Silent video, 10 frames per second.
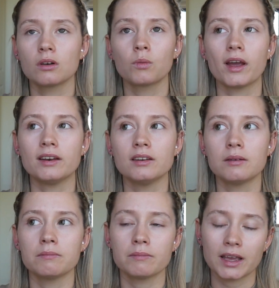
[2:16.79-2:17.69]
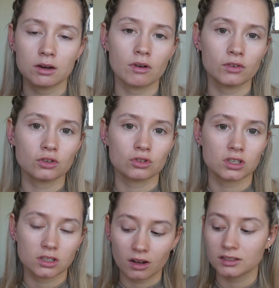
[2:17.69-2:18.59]
when Makeup Revolution
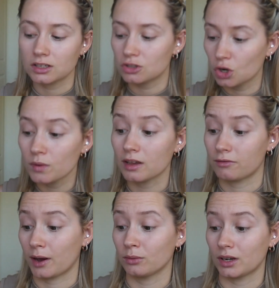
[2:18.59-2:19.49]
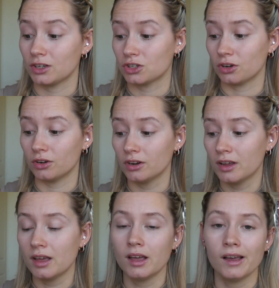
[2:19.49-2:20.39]
started doing foundation
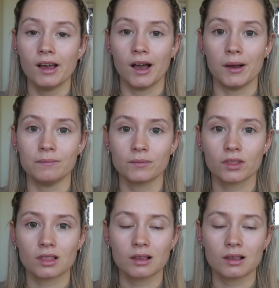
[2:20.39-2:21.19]
um,